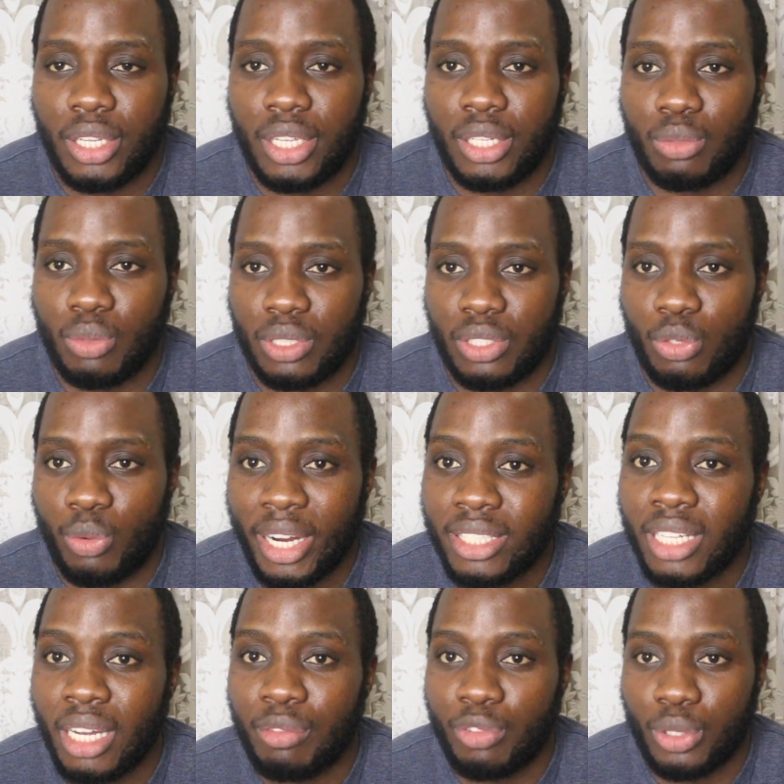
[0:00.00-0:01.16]
it was the right
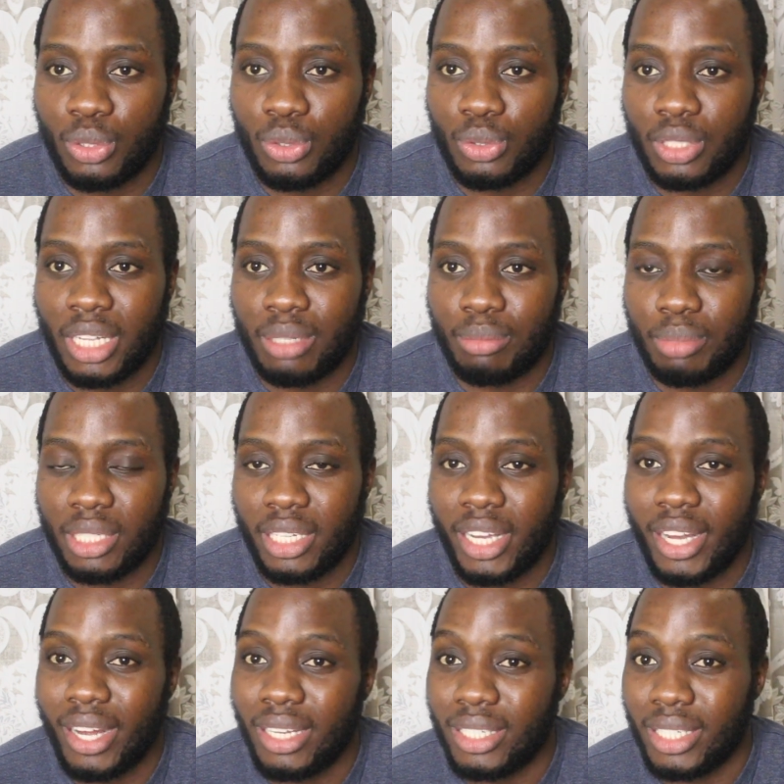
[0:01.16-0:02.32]
time for you to start being
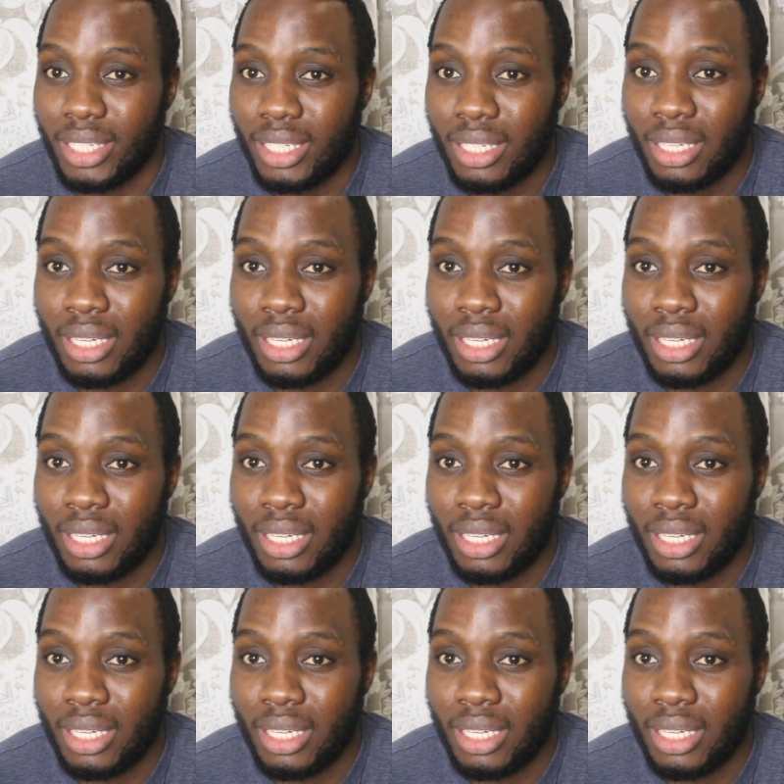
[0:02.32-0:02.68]
healthy,